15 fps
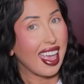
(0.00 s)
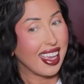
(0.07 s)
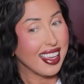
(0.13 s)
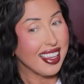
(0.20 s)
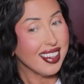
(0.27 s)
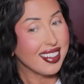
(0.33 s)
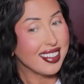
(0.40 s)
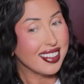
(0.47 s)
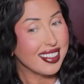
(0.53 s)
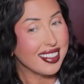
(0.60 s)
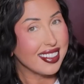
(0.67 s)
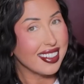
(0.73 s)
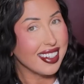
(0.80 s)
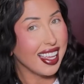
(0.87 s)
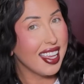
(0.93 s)
Hey
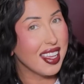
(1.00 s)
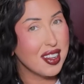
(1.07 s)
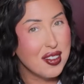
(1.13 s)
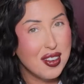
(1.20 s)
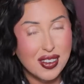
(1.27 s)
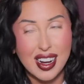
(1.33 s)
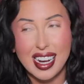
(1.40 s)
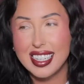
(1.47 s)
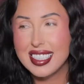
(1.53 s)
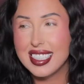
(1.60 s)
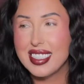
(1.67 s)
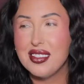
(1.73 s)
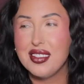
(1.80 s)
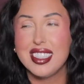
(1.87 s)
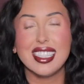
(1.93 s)
y'all, and
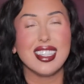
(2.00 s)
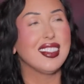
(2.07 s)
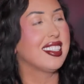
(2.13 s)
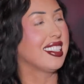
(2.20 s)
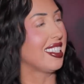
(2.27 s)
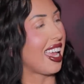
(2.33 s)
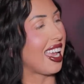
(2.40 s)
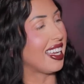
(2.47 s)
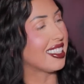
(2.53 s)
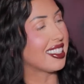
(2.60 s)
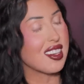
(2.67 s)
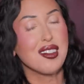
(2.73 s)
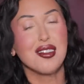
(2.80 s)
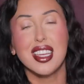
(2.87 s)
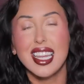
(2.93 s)
welcome to today's
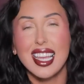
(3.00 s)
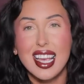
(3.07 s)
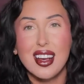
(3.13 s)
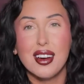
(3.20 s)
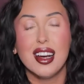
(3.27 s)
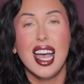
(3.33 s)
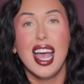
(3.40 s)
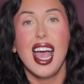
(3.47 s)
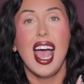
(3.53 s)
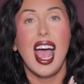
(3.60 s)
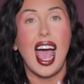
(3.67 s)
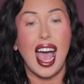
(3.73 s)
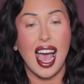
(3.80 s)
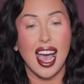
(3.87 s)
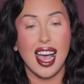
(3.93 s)
video.
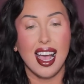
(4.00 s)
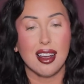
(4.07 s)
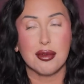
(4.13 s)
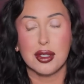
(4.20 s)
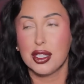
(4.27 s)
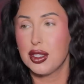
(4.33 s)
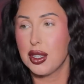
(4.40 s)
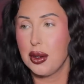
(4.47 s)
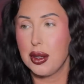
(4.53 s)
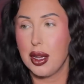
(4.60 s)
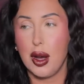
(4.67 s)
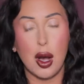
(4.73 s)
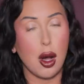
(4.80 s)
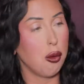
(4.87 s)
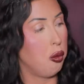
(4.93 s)
I have to show
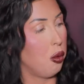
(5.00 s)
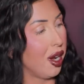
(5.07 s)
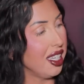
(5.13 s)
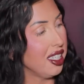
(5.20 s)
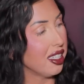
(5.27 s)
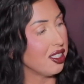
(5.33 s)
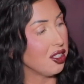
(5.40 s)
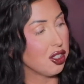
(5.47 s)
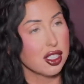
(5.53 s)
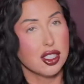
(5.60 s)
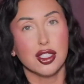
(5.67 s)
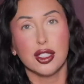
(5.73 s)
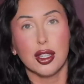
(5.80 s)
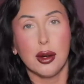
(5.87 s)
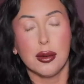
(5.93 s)
y'all what just
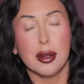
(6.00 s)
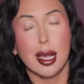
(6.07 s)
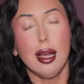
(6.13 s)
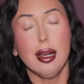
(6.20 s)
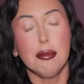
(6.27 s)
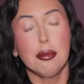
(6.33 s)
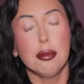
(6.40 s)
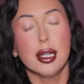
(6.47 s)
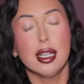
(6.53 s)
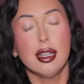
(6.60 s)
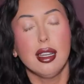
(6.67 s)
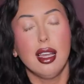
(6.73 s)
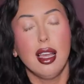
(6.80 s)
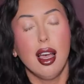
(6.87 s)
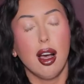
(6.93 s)
showed up
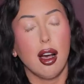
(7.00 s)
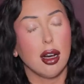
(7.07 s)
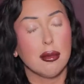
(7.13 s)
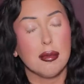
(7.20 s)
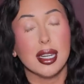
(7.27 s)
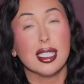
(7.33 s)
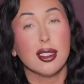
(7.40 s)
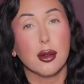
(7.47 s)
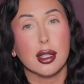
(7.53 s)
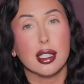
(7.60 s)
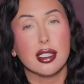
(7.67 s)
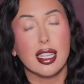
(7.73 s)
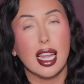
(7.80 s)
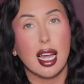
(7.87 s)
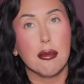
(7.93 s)
on my
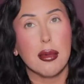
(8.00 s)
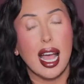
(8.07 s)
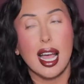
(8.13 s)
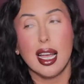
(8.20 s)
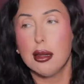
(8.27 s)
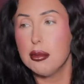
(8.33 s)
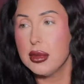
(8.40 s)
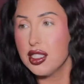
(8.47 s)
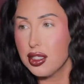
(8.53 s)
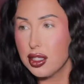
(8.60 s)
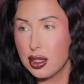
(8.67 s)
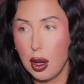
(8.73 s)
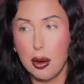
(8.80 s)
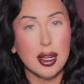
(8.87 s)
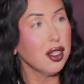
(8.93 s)
doorstep. I'm
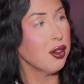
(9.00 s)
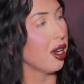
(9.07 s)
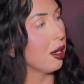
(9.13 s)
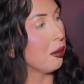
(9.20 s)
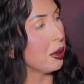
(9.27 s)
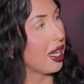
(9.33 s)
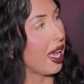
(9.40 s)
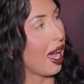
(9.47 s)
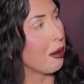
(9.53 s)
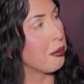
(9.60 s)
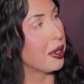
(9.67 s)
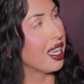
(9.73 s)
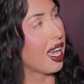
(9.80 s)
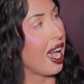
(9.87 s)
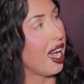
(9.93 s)
so incredibly
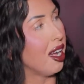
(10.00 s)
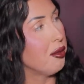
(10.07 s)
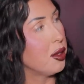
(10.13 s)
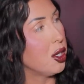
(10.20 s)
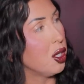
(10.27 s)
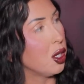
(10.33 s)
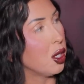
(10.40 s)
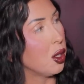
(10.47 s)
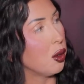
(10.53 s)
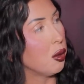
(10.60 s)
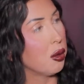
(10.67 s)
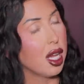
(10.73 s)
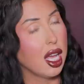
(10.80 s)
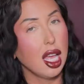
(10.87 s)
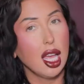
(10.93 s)
happy. I have the
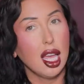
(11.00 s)
new